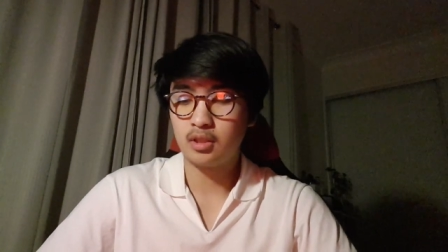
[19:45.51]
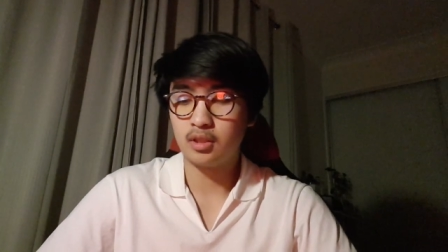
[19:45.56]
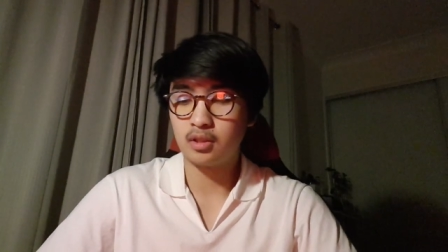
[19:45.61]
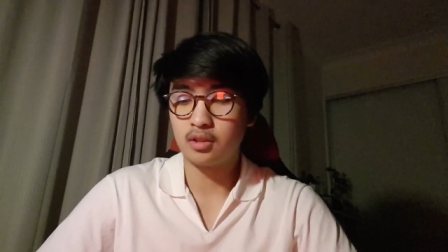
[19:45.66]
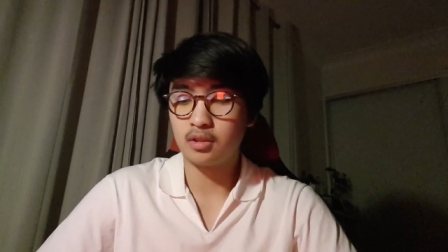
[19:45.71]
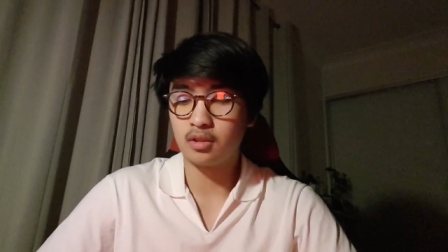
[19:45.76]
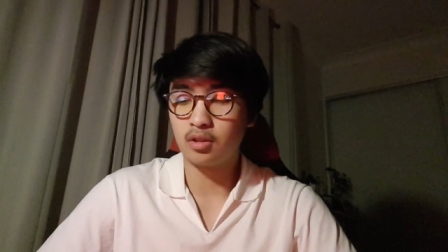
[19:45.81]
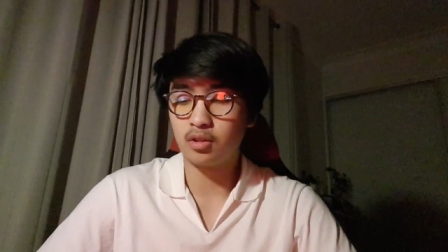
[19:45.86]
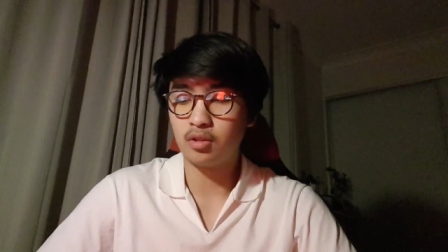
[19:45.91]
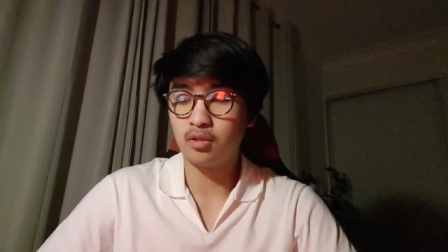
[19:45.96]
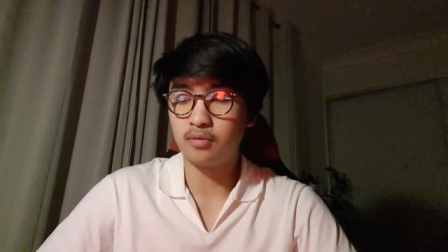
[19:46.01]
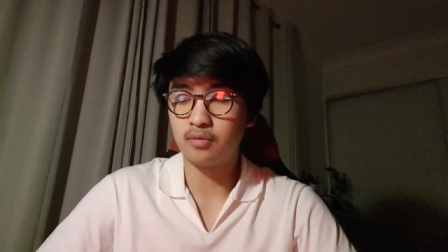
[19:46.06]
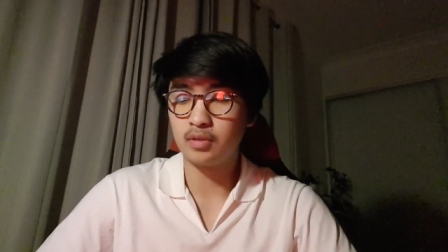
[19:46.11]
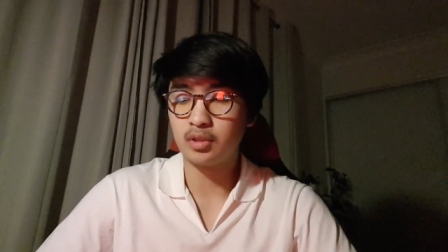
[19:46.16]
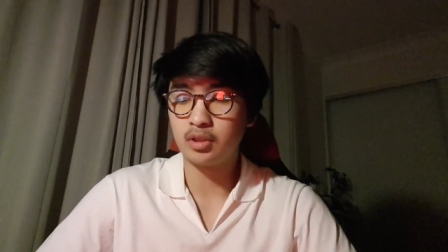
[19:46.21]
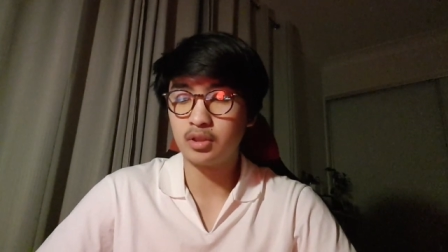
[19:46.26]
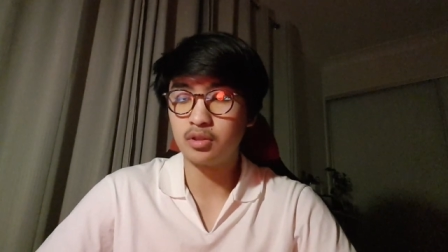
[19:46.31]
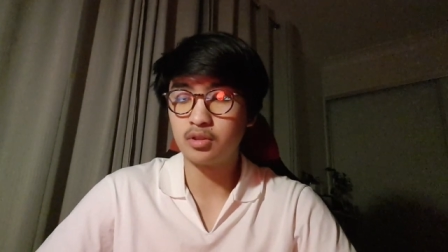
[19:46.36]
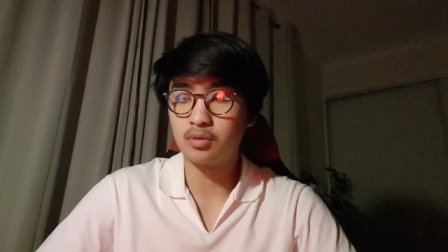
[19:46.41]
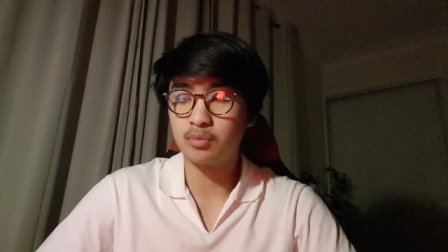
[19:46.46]
And
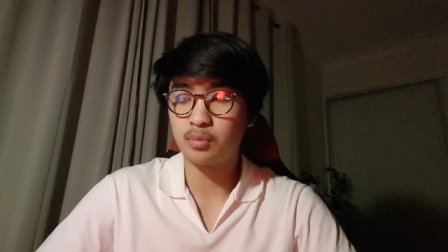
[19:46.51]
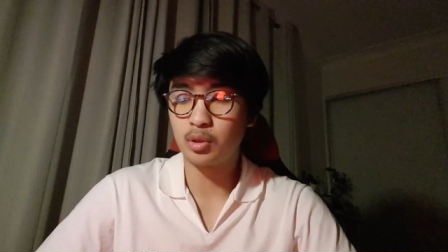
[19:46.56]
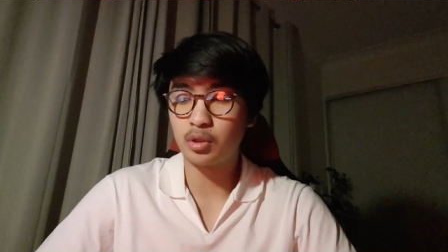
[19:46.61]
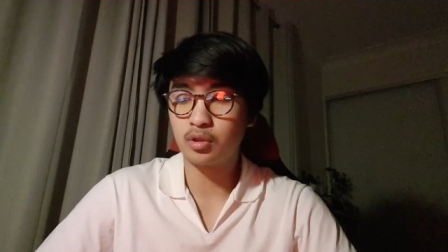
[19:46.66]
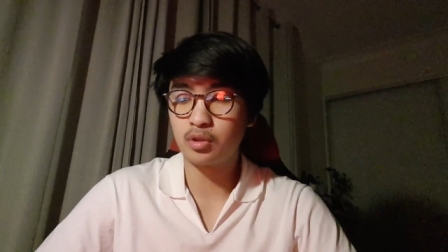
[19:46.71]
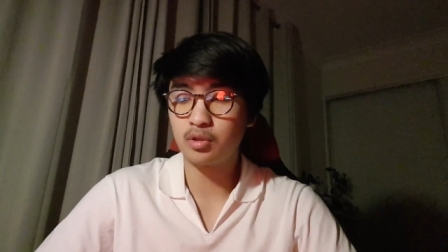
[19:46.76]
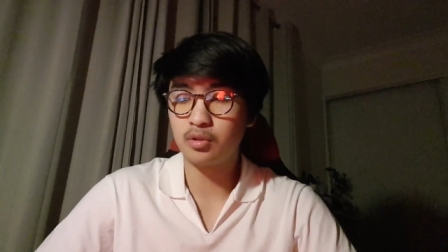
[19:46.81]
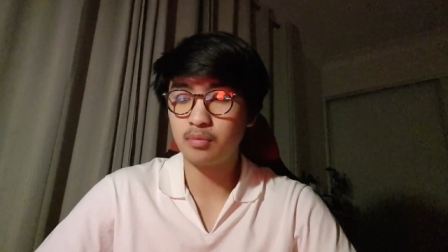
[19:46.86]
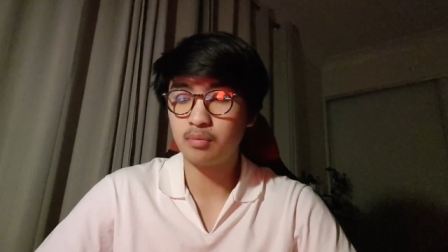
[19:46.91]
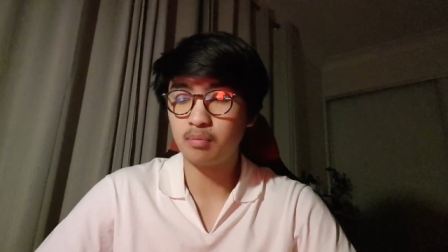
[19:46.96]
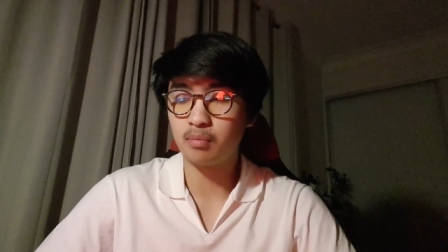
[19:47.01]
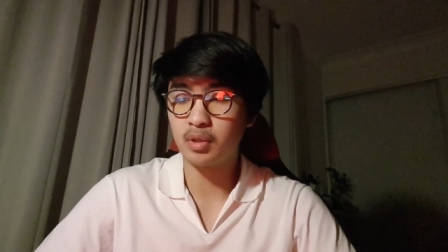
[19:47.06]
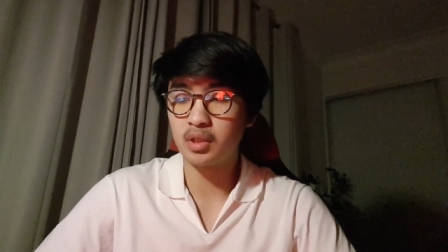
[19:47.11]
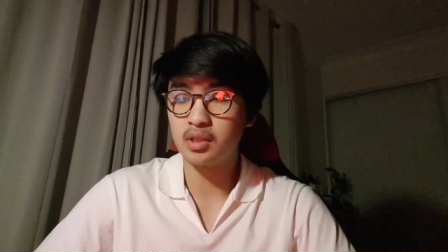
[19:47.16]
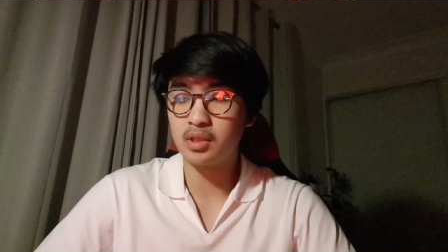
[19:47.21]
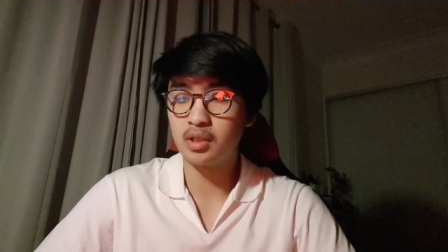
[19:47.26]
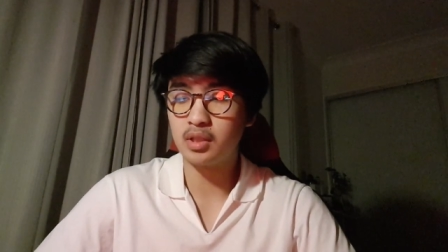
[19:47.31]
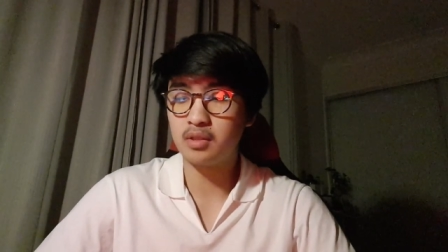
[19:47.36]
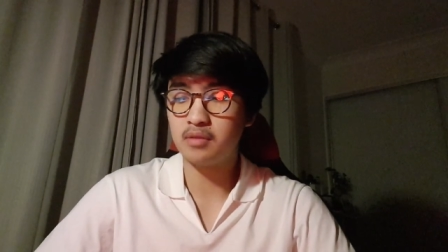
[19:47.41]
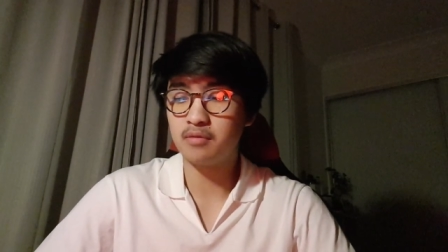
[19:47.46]
hopefully tomorrow,
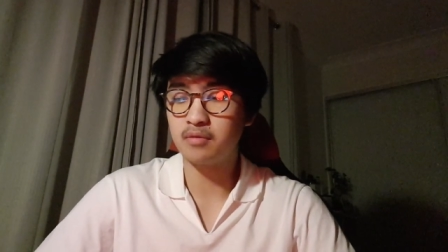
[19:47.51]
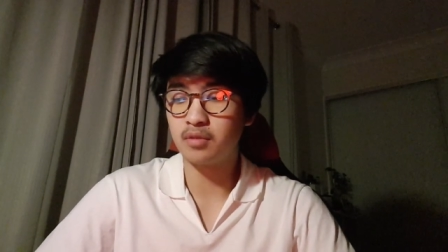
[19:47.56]
Monday,